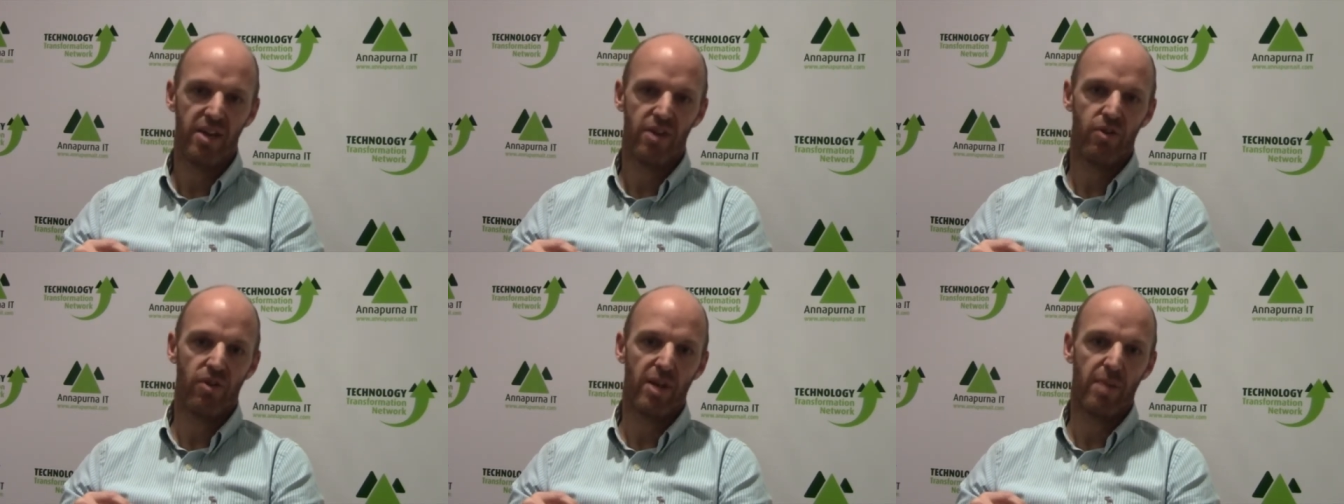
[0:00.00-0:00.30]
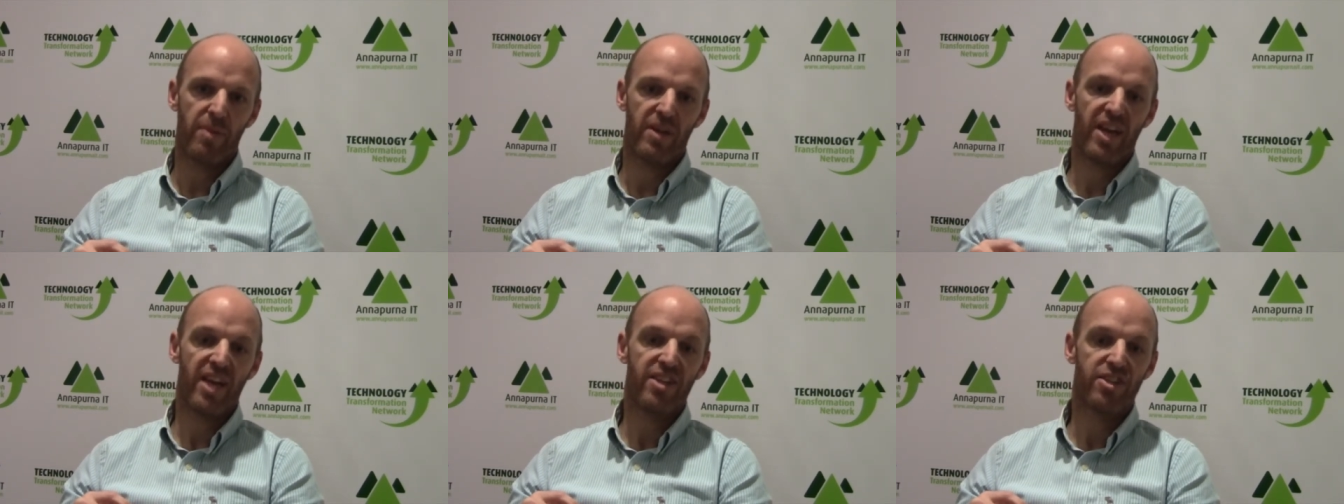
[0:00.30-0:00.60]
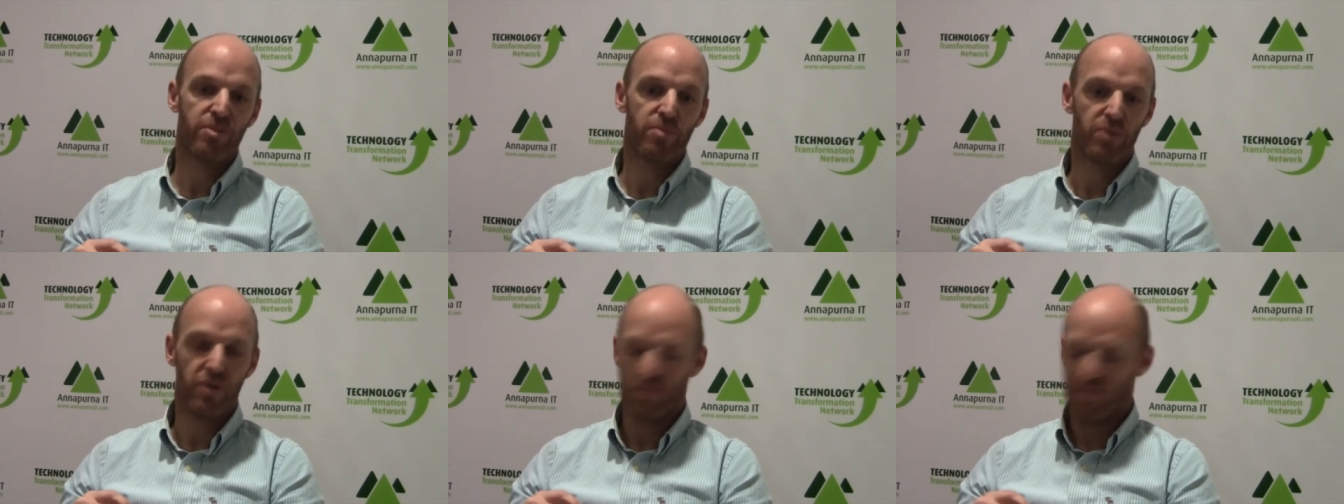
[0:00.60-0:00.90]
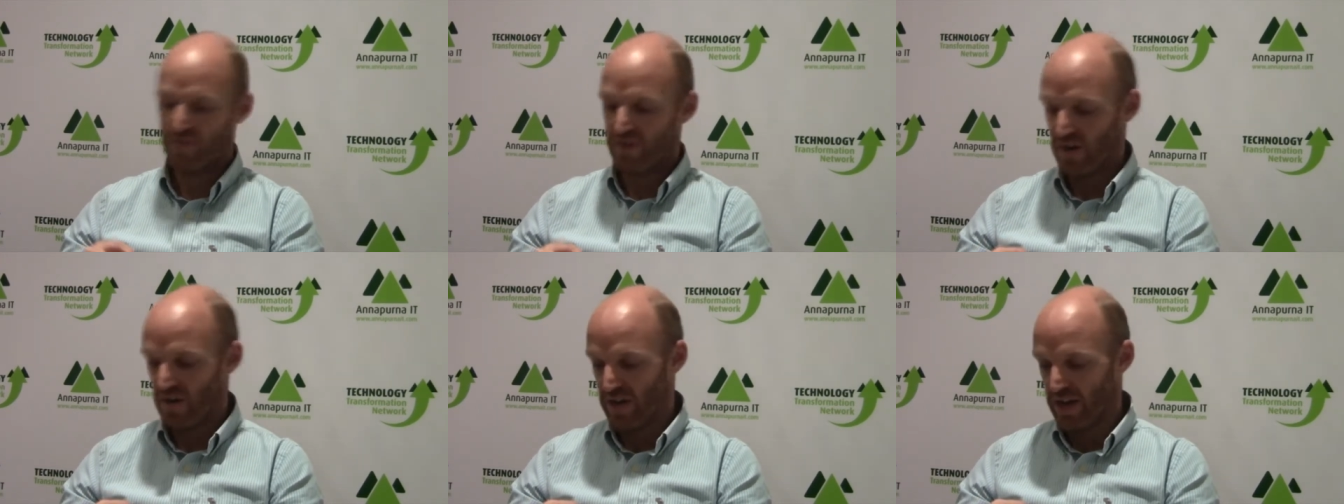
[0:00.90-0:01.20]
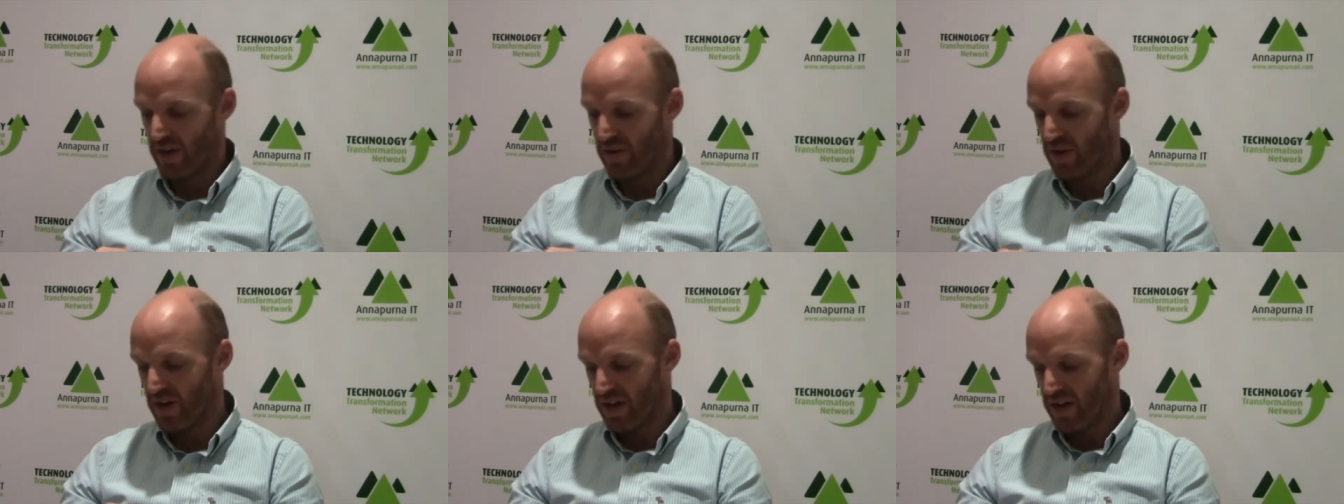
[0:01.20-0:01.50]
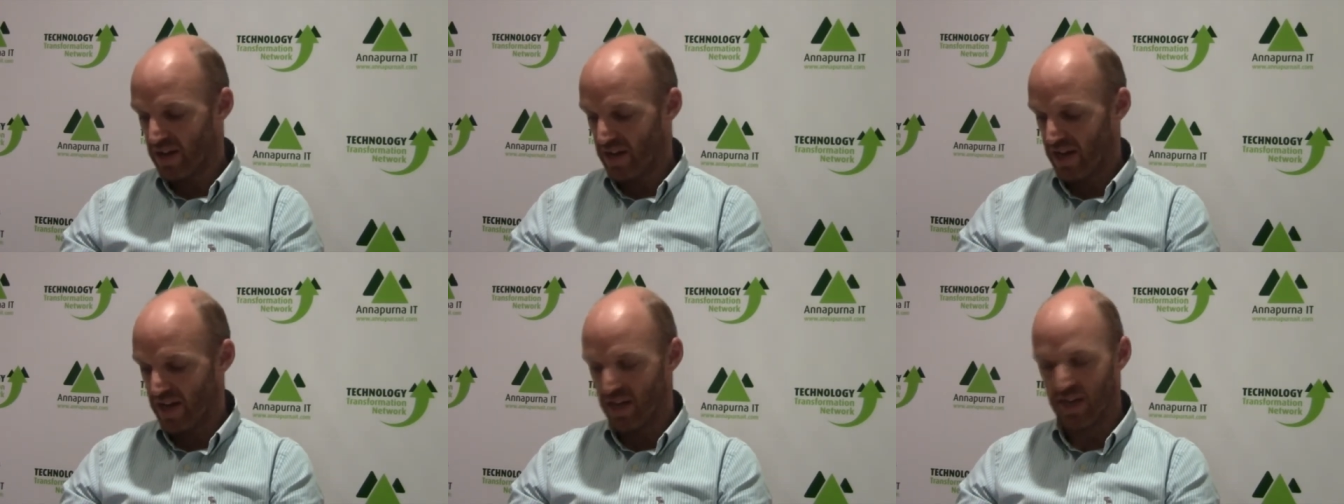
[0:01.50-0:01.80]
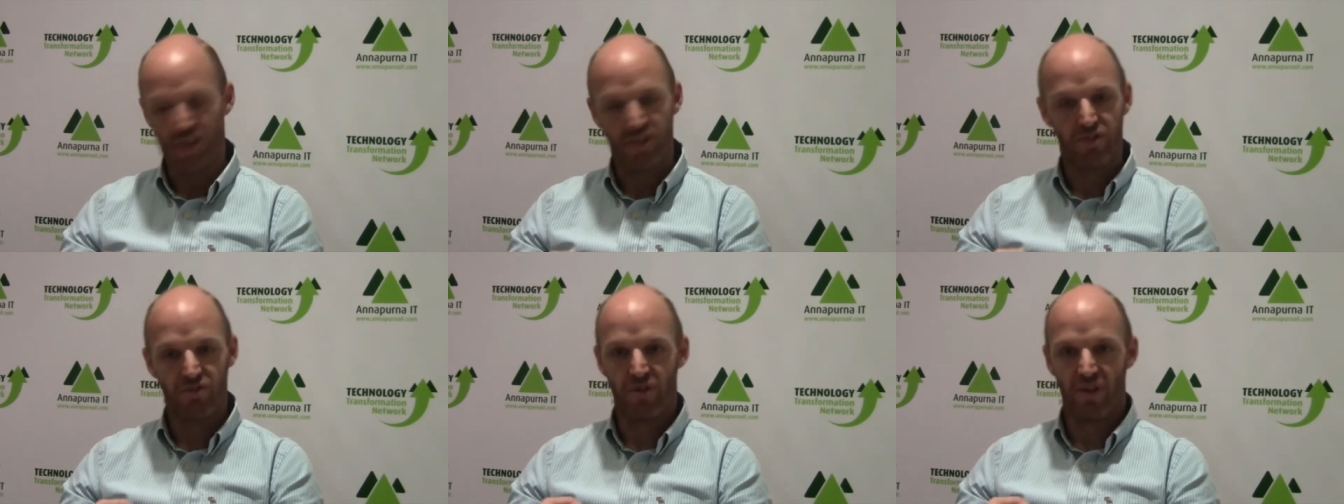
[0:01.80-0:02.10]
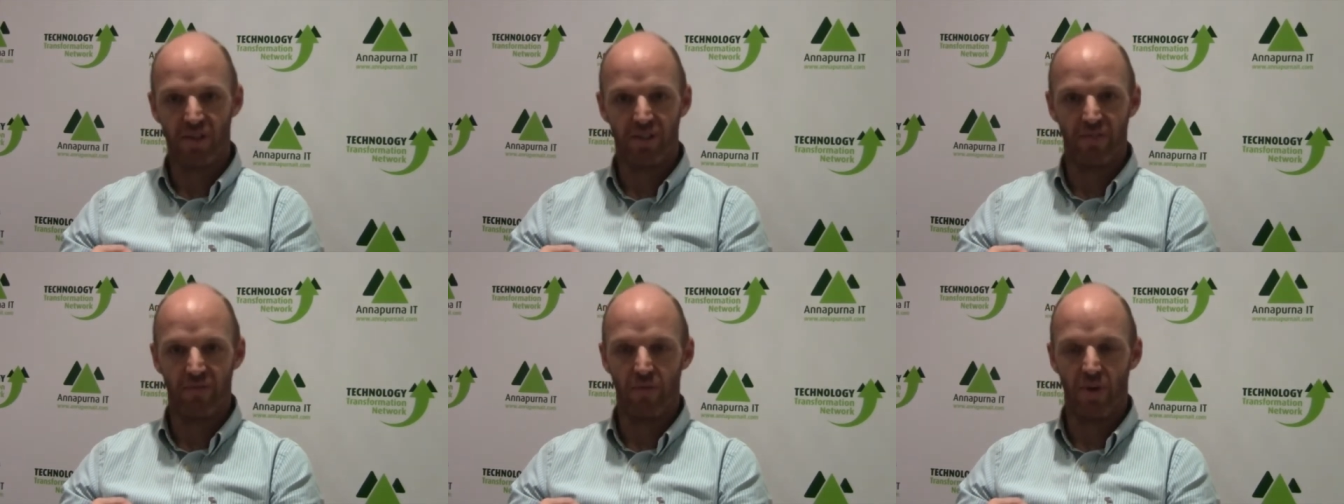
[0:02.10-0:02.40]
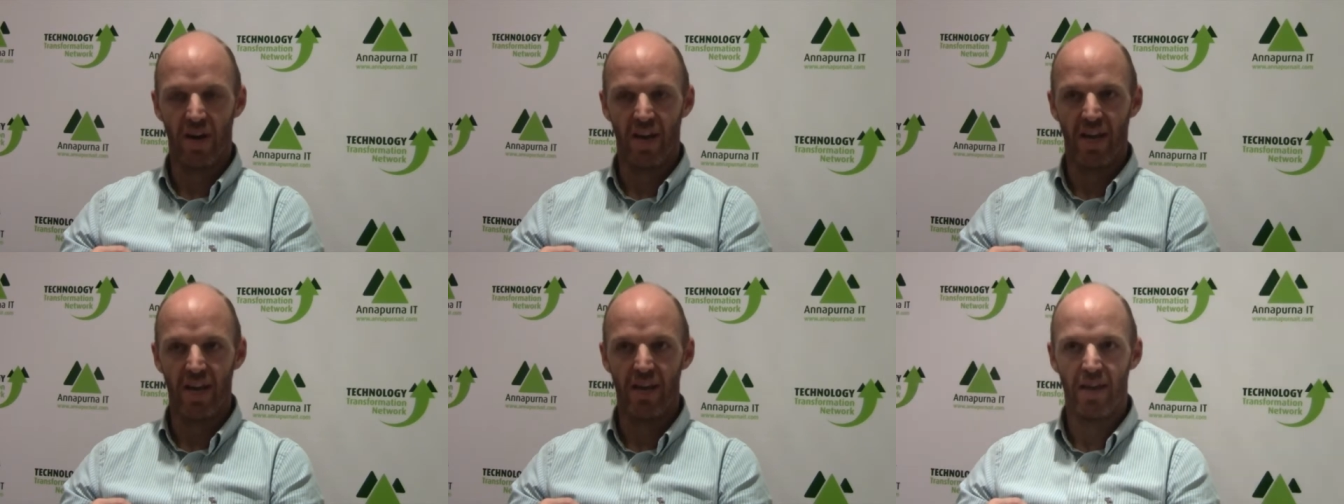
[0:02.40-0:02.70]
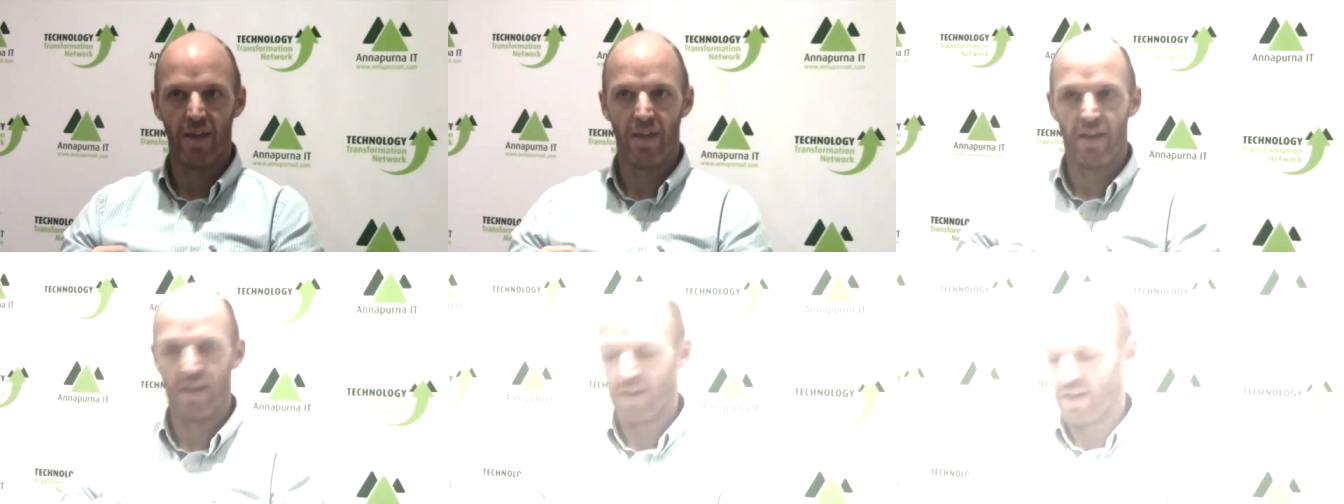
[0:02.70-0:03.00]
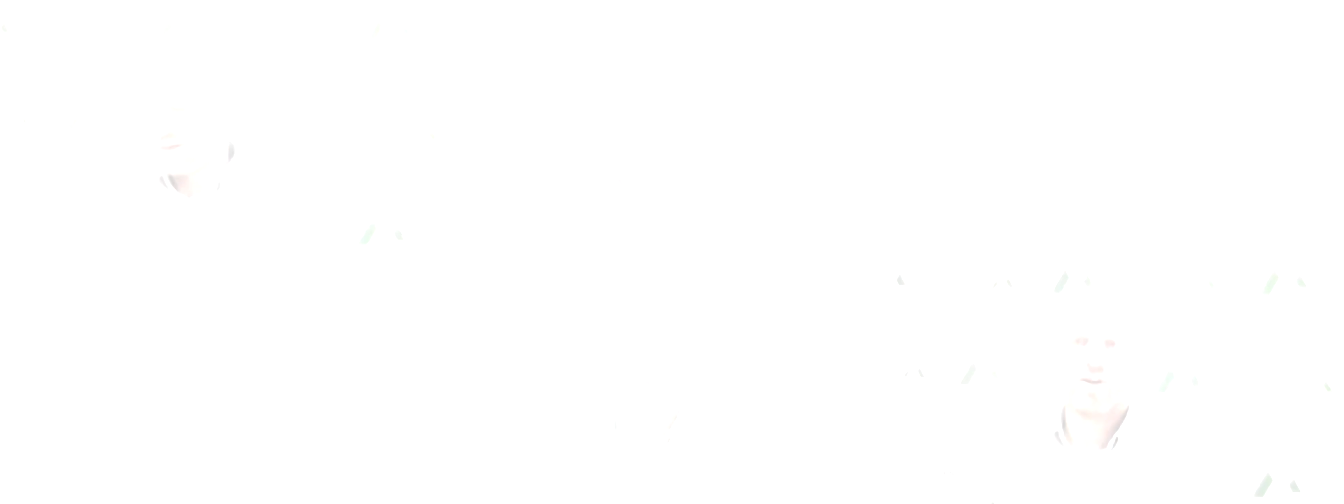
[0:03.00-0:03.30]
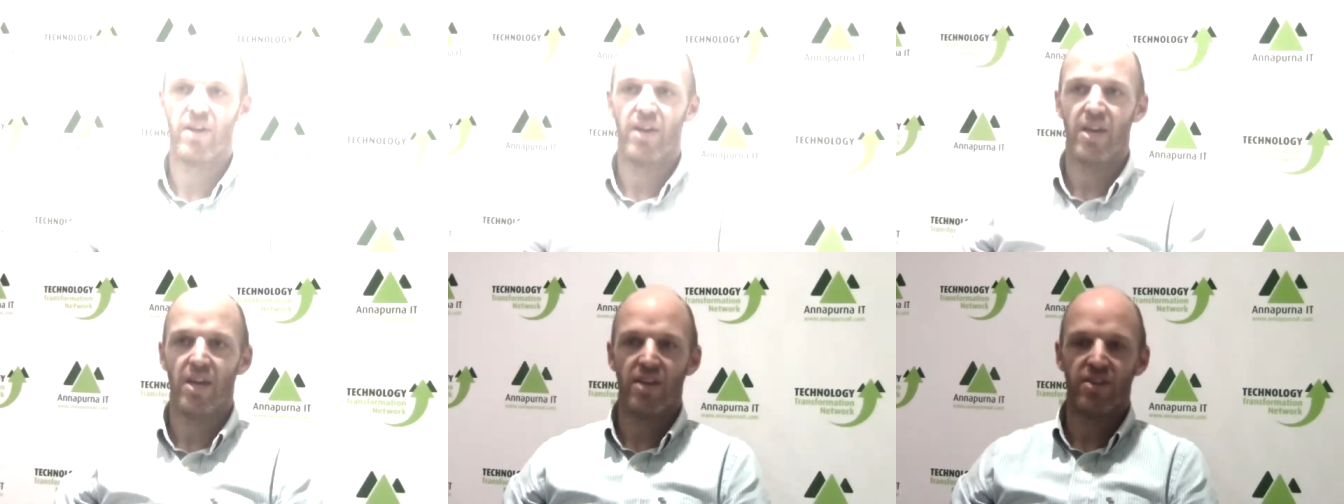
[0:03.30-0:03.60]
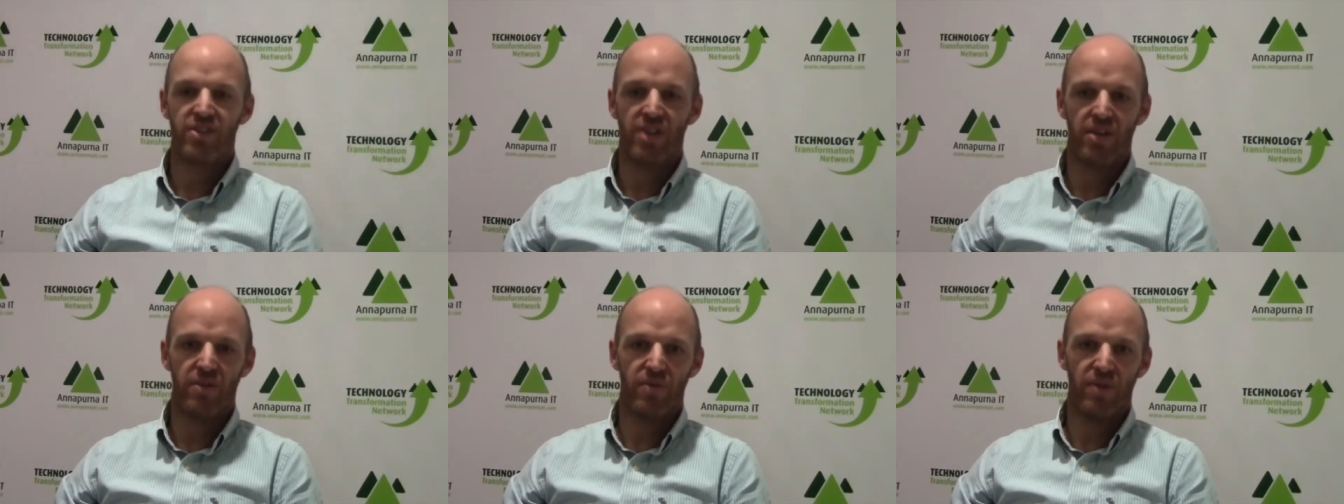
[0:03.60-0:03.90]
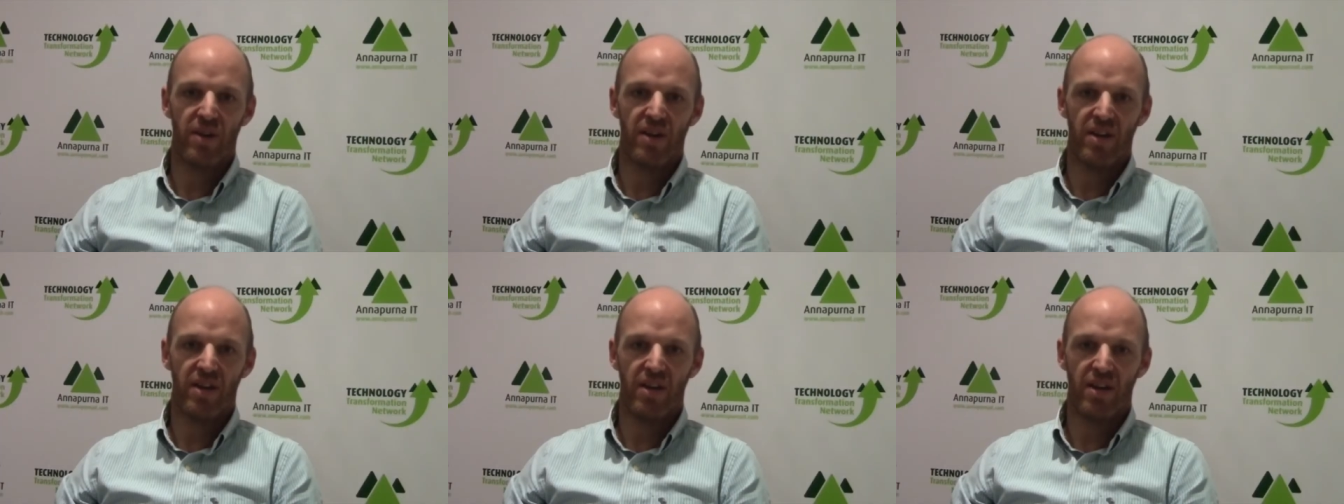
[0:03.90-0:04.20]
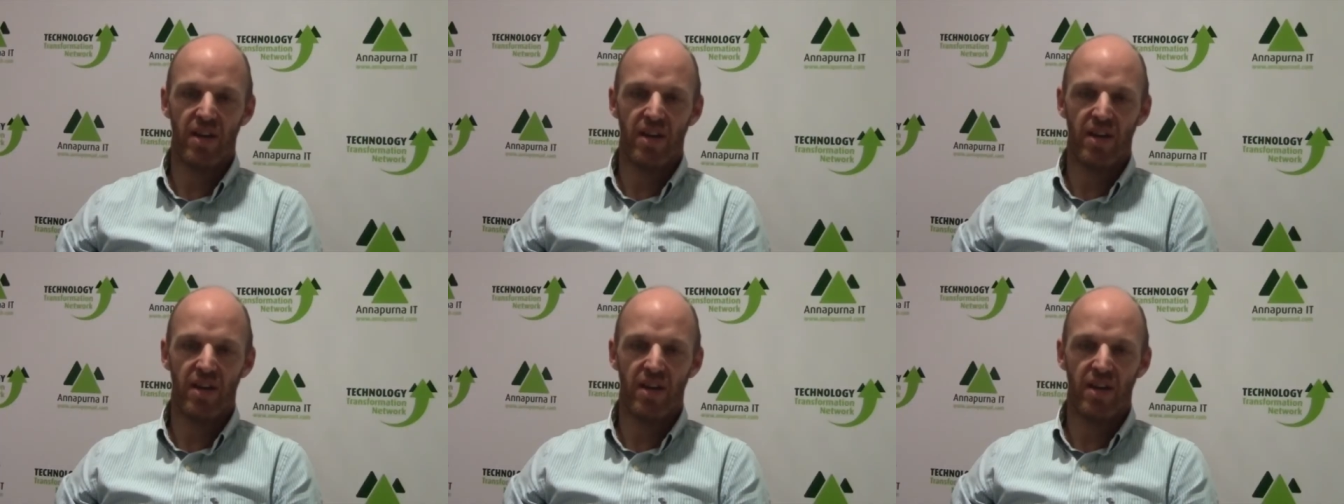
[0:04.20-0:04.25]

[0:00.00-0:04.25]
your application portfolio in a constructive way. So